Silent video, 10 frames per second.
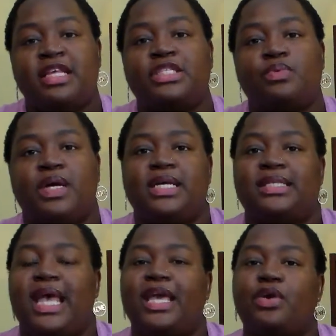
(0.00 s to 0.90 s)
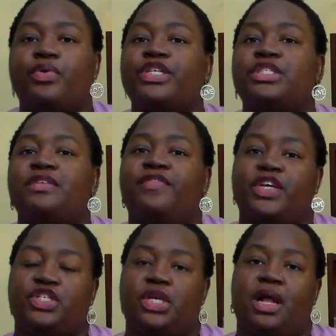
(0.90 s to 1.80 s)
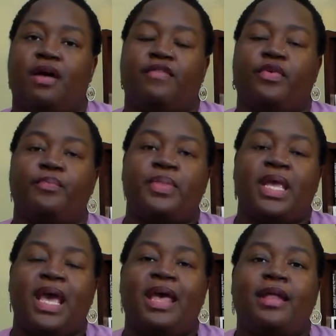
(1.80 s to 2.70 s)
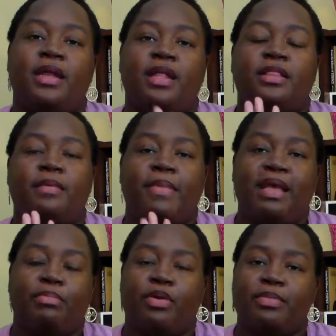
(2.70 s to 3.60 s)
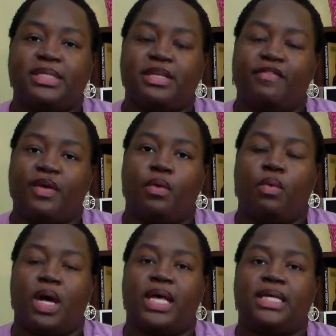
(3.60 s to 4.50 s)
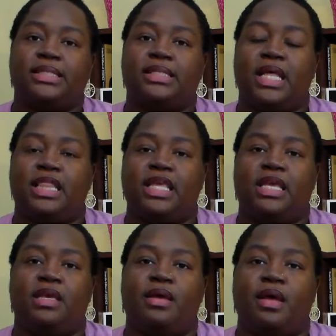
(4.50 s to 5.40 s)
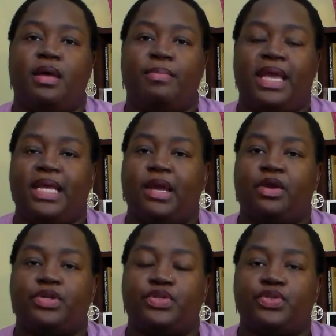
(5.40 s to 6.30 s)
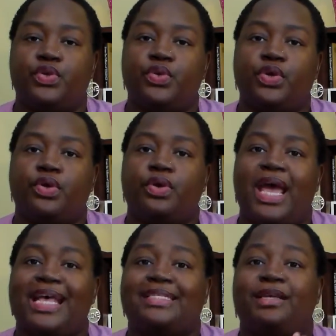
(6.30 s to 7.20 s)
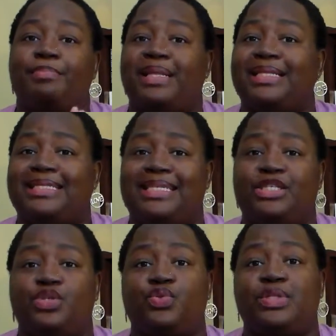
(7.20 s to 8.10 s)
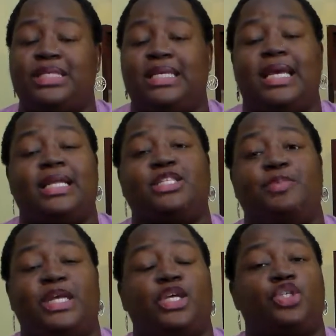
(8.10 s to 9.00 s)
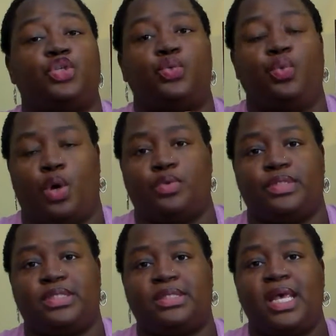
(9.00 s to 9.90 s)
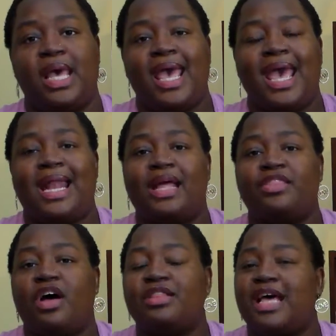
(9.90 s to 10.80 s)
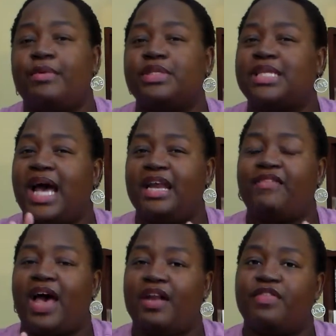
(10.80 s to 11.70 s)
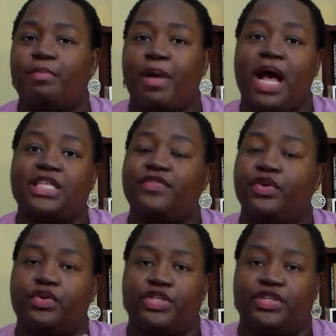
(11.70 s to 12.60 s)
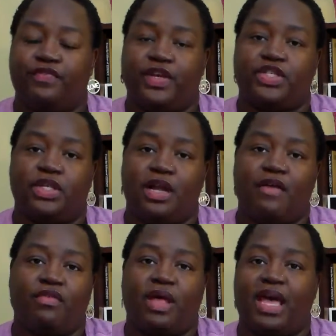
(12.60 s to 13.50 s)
This was a Christian fiction novel, and the main premise of it was the main character, Scooter, has the ability to see and speak to ghosts. And I thought that was kind of out of the box for a Christian fiction novel.